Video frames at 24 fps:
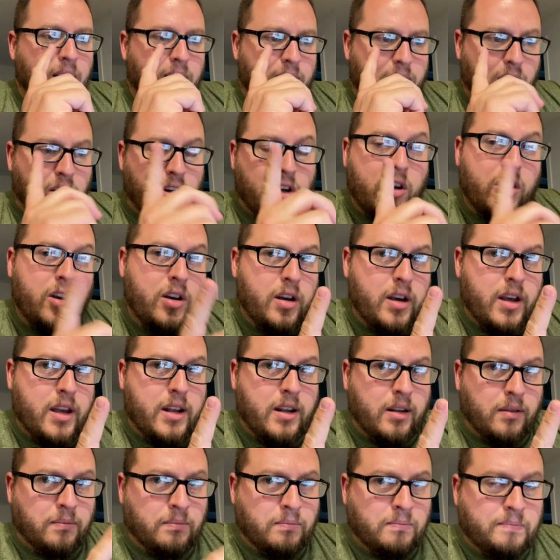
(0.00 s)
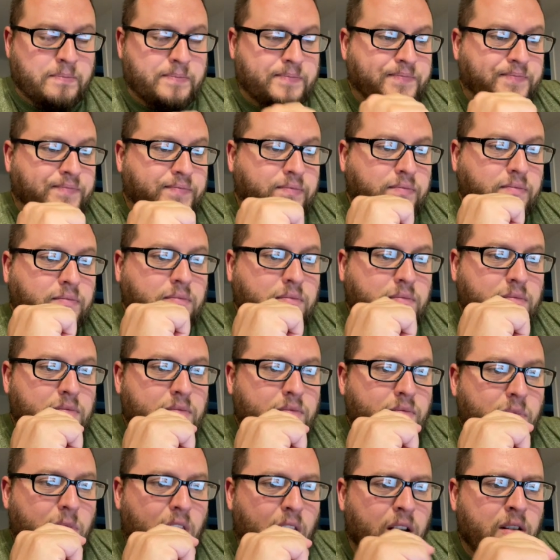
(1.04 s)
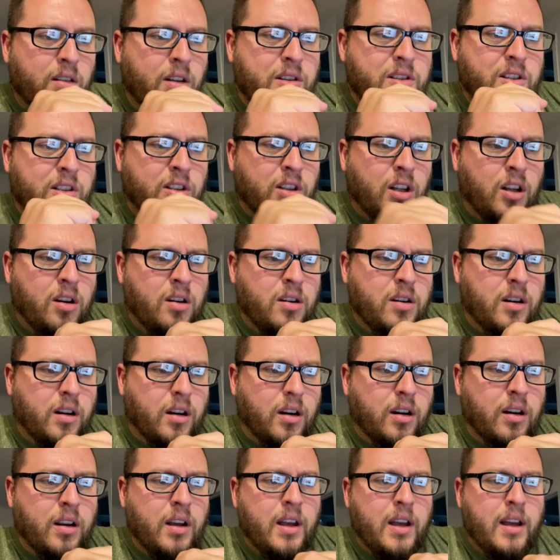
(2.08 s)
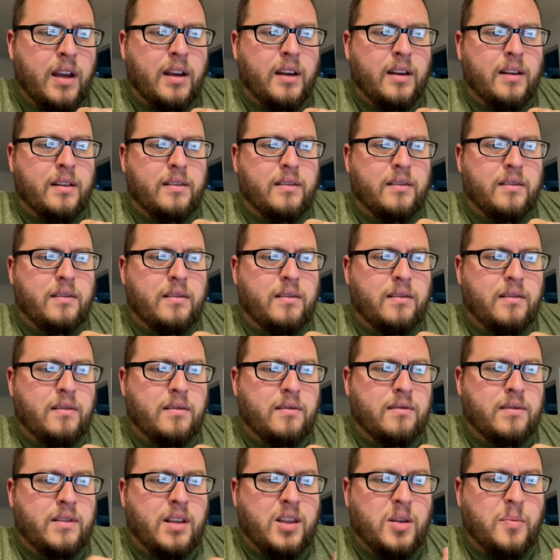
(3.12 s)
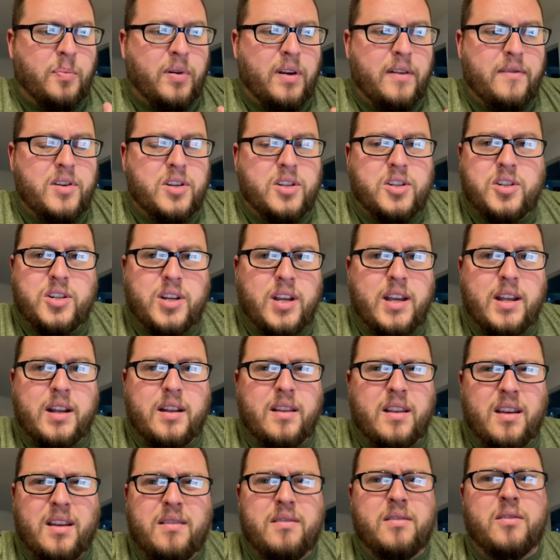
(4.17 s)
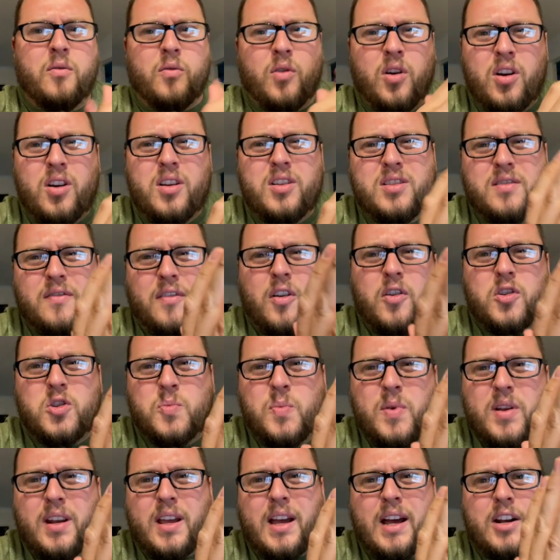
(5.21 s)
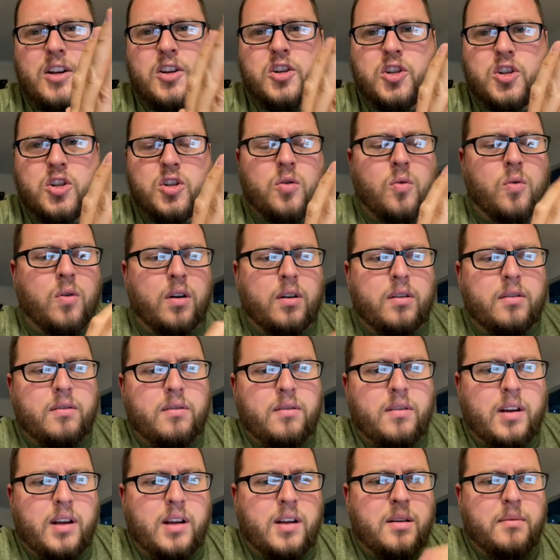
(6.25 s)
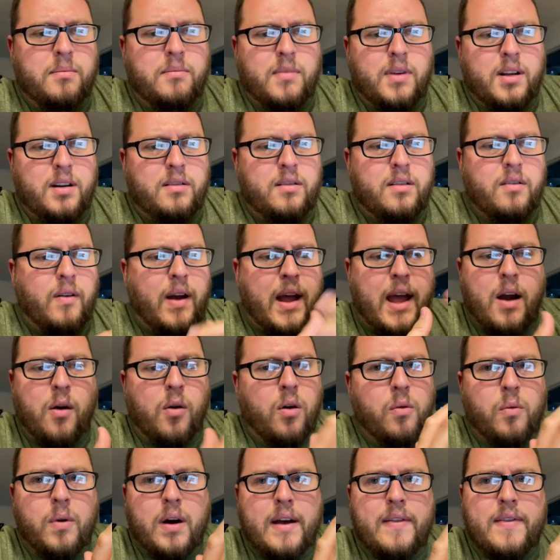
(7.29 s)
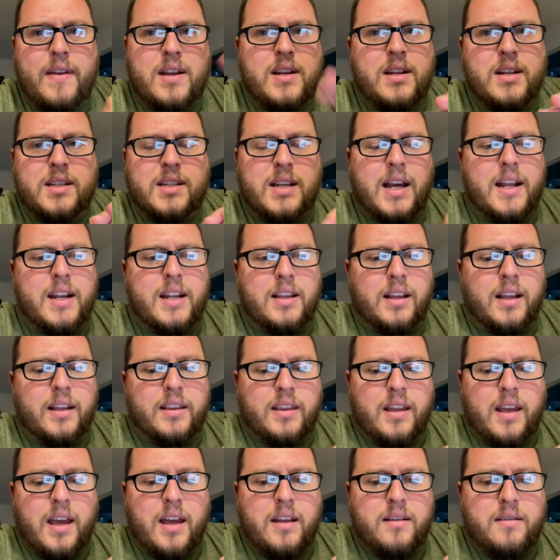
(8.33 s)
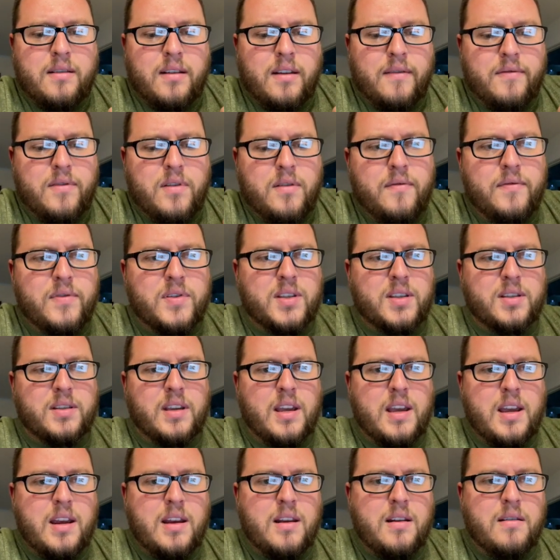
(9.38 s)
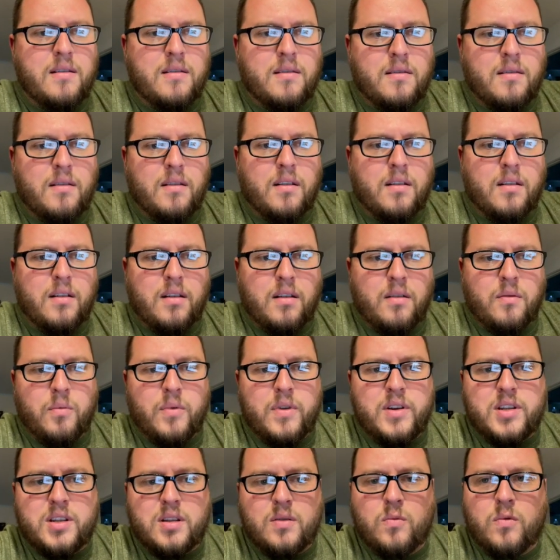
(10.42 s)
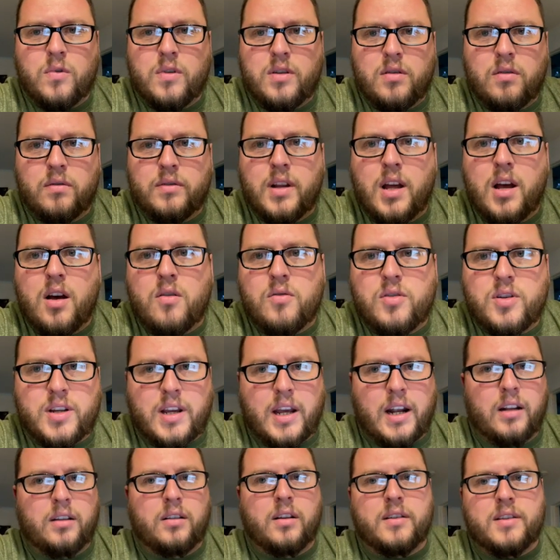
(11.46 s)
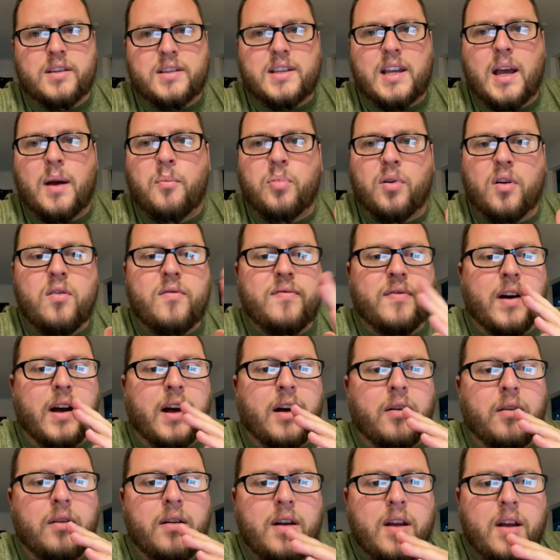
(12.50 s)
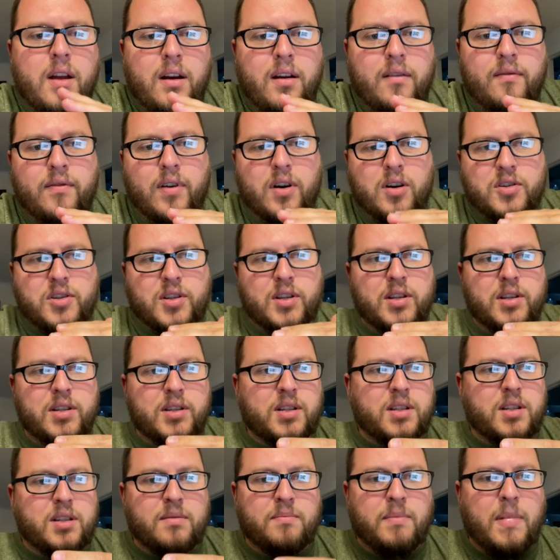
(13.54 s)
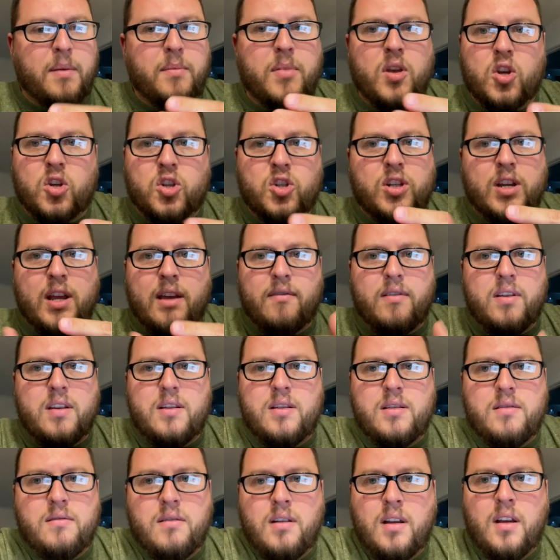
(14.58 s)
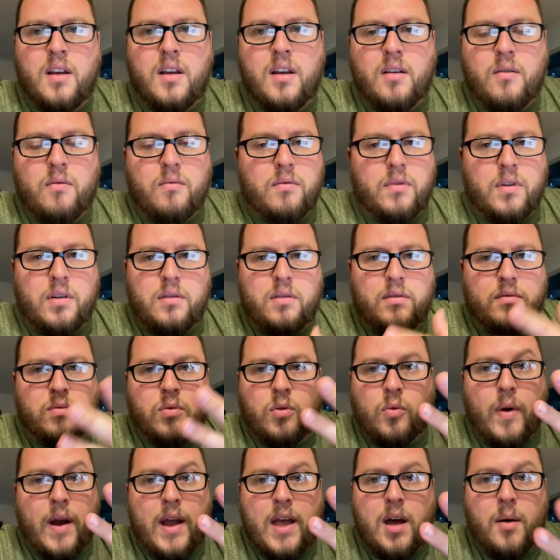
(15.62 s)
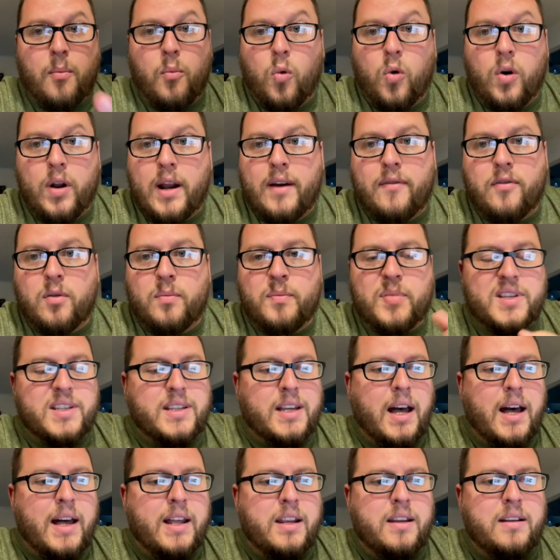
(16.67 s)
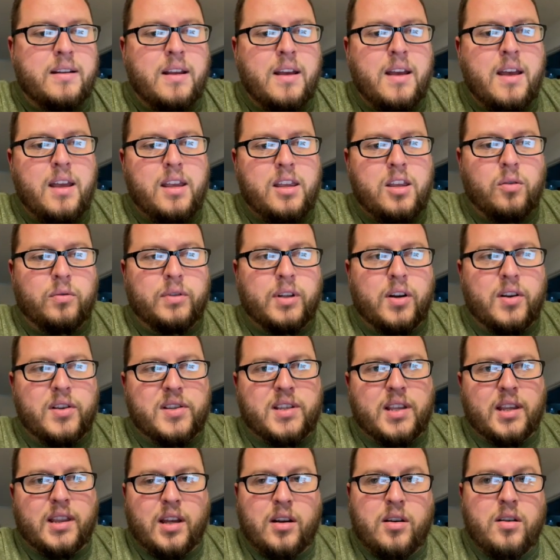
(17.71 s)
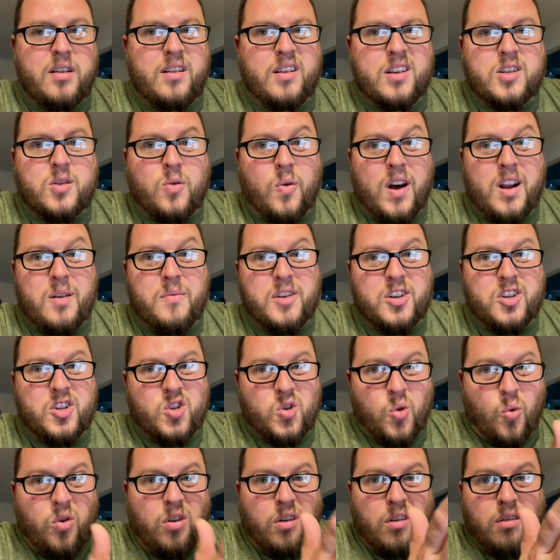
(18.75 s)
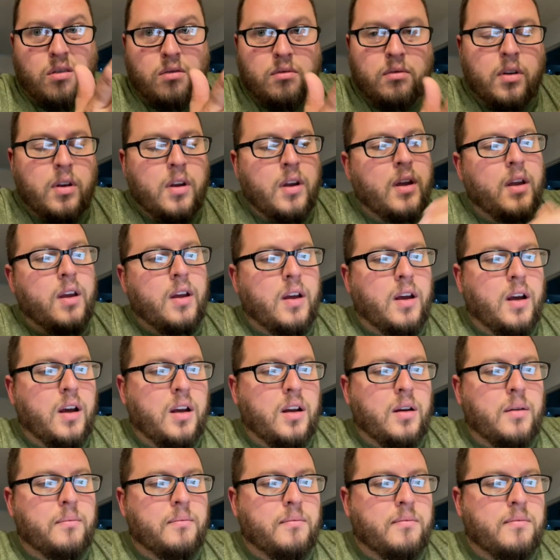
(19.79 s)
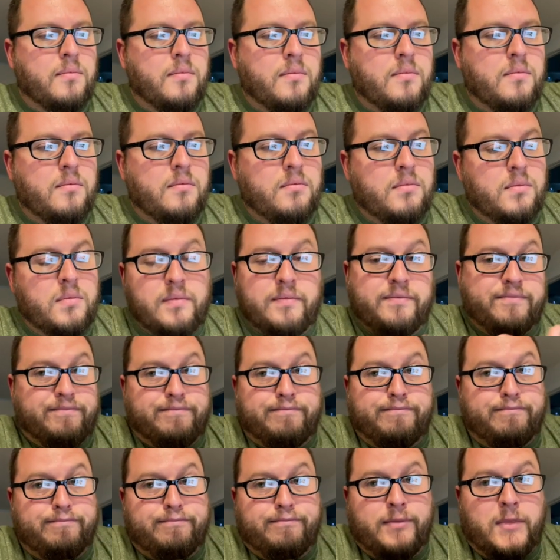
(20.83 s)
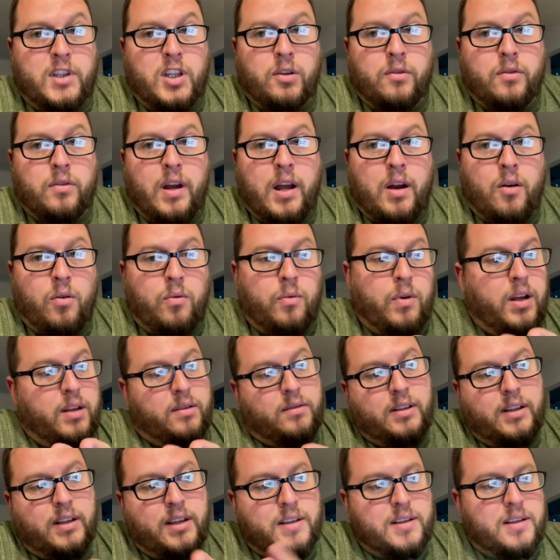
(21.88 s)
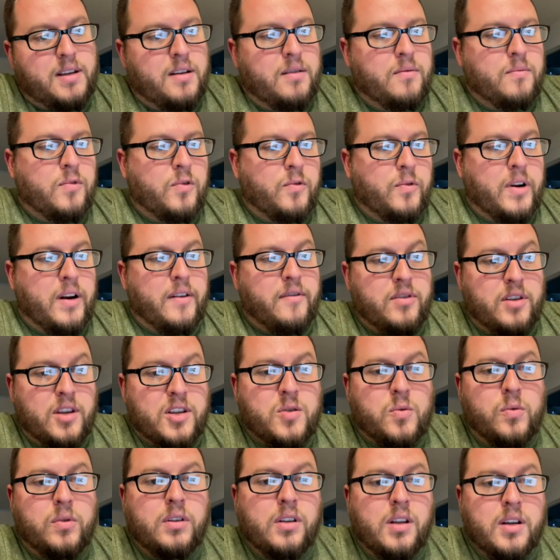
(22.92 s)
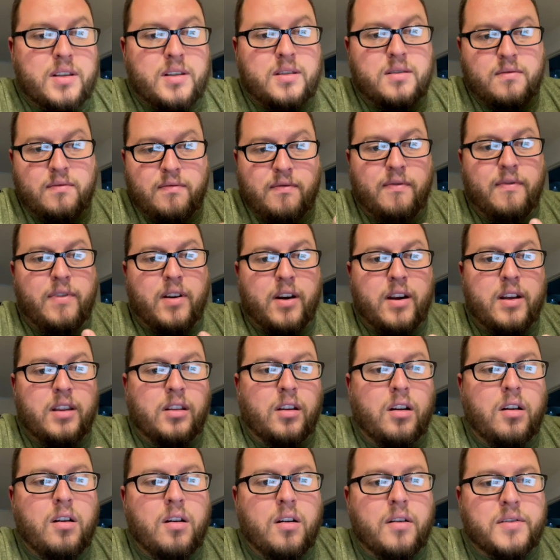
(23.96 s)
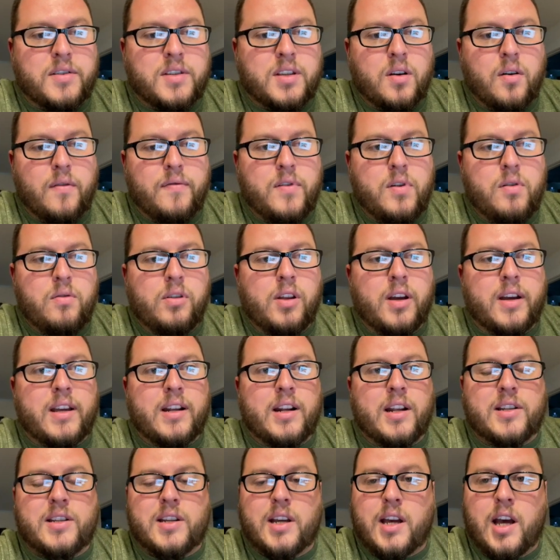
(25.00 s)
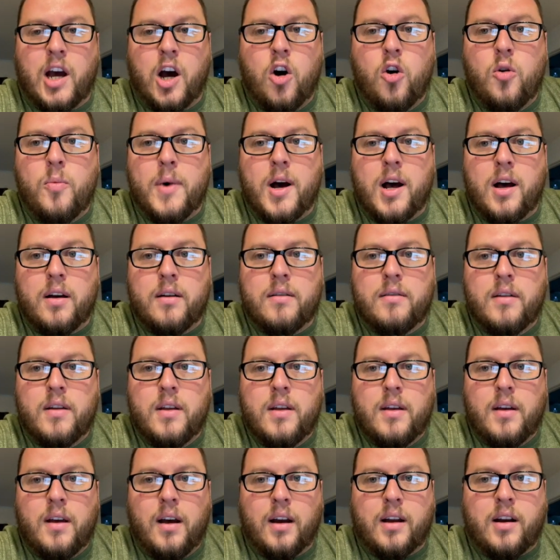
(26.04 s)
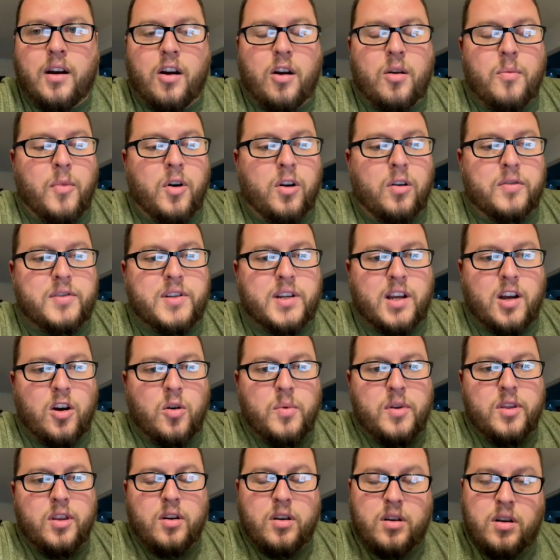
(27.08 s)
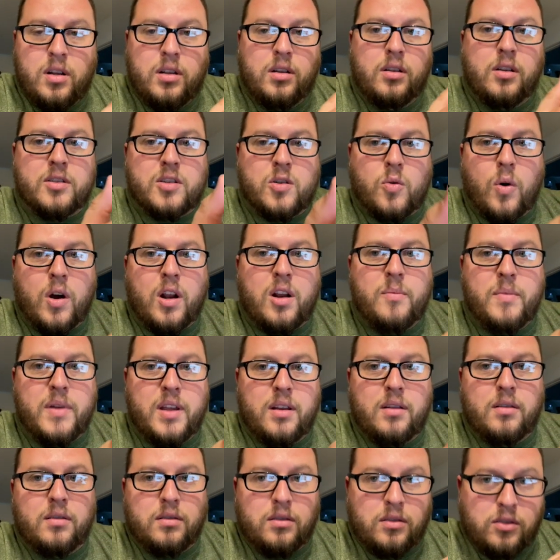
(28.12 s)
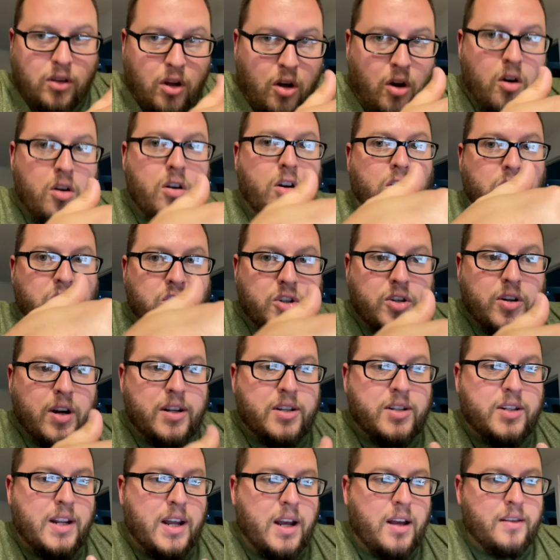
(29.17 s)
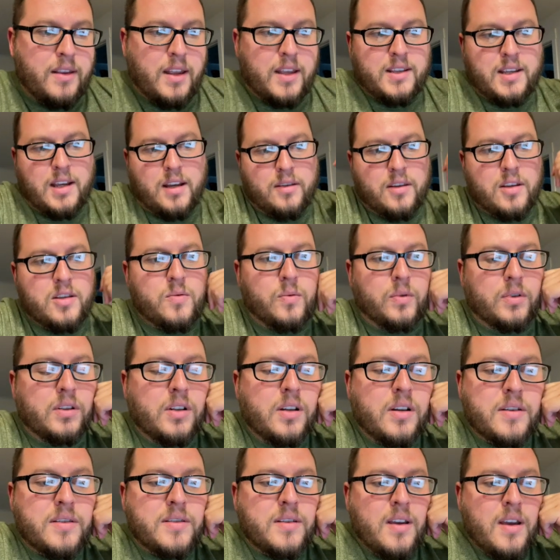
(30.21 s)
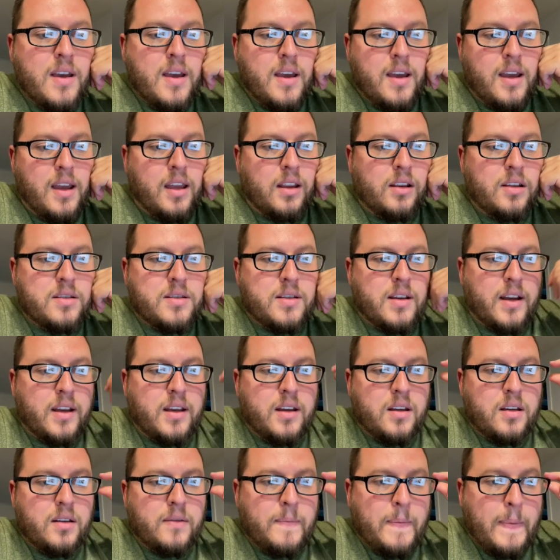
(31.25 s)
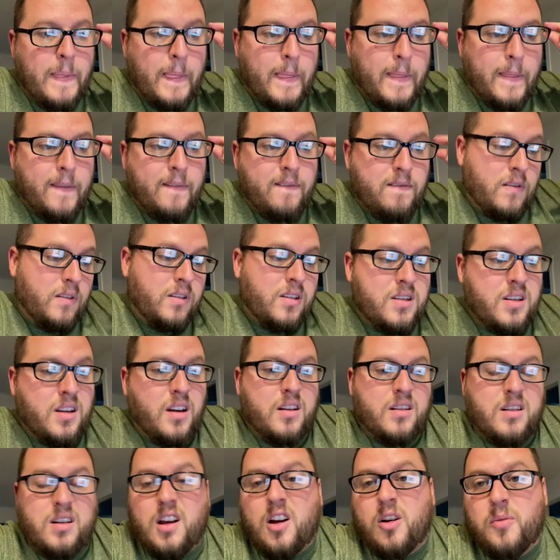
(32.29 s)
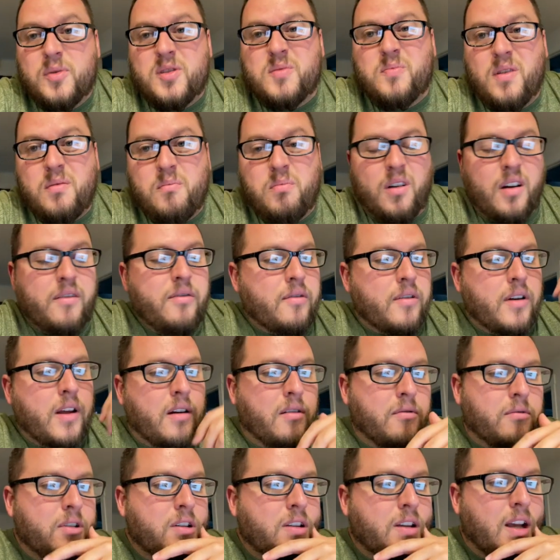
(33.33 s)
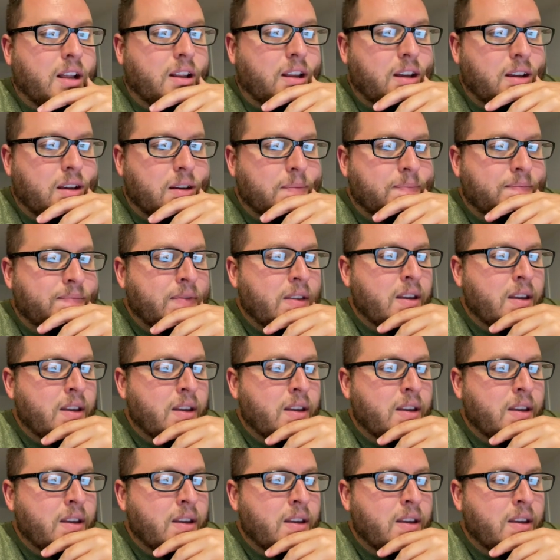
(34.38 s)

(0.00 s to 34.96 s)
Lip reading: The hood looks longer than the previous gen. The hoods have always been kind of short. I don't know how or why they designed it like that. If you've seen a recent one, you'll know. Just kind of look at the side profile versus maybe a Chevy, a Ram, whatever beside it. You'll notice that the hood is quite a bit shorter. Don't know how or why, like I said, but whatever. This one looks very long. So if you look at a Tacoma, a current model Tacoma, the hood looks quite a bit longer, stretched out. That's how this one looks. It looks like a Tacoma's big brother now. Really, I like it.